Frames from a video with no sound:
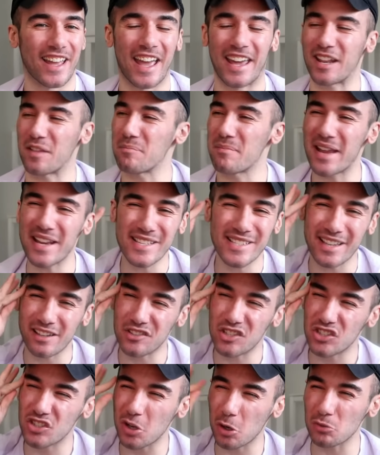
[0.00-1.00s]
and it may
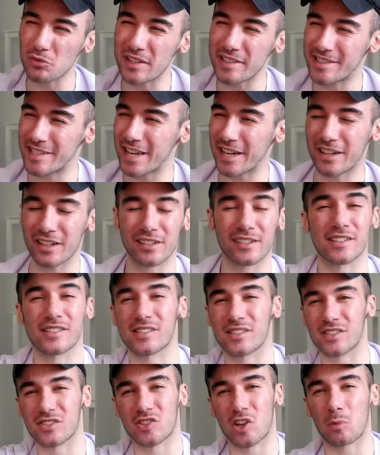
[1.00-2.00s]
sound so
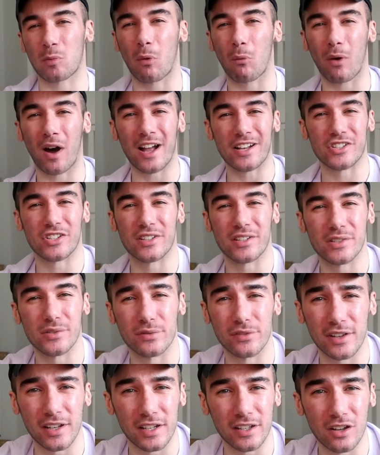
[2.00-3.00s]
ridiculous to someone watching this
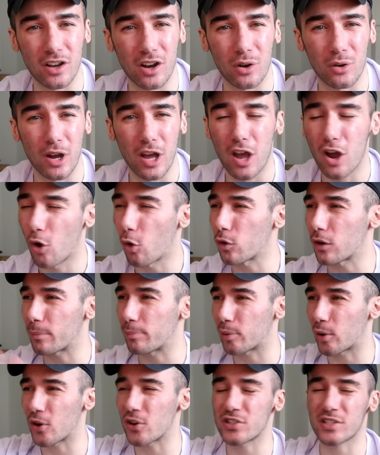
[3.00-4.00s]
video or a
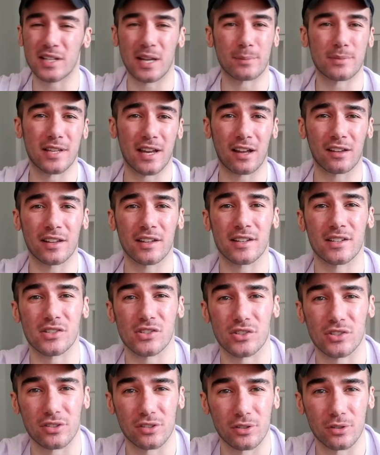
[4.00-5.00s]
person I'm telling
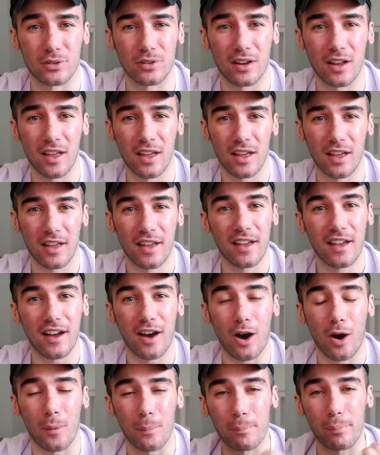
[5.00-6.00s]
this to,
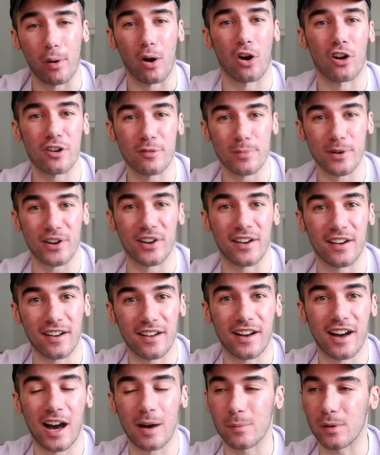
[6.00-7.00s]
a barber
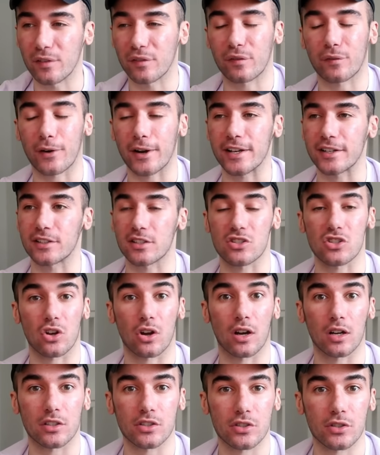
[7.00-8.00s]
I'm afraid to
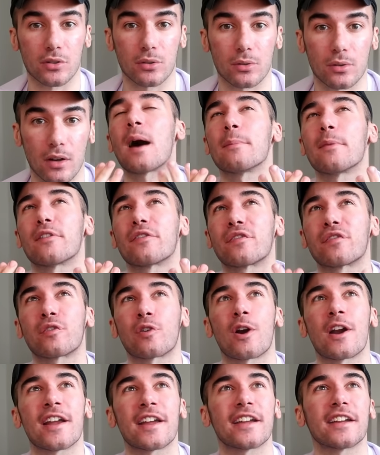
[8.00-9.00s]
talk to. I'm
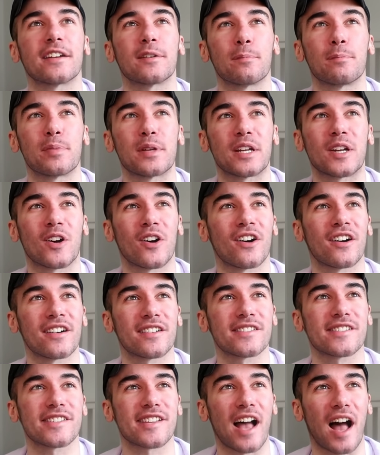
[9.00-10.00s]
afraid
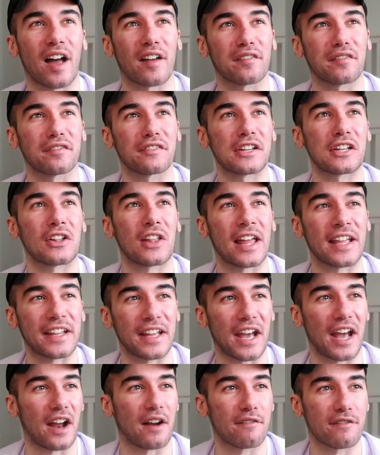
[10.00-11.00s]
because I feel
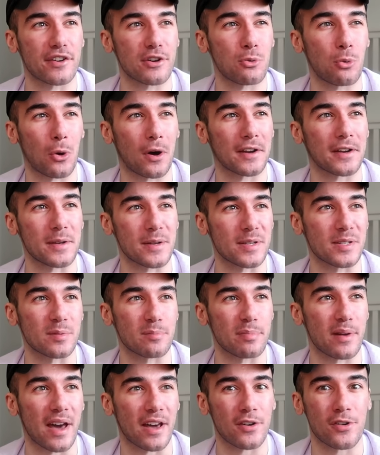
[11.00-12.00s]
like everyone is
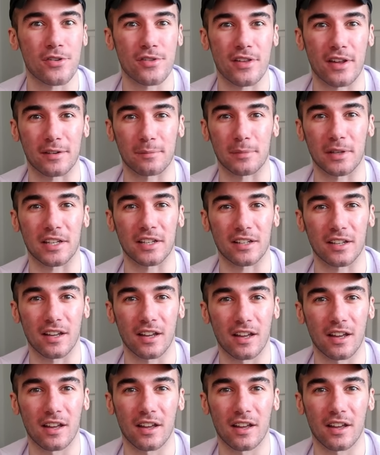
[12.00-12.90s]
better than me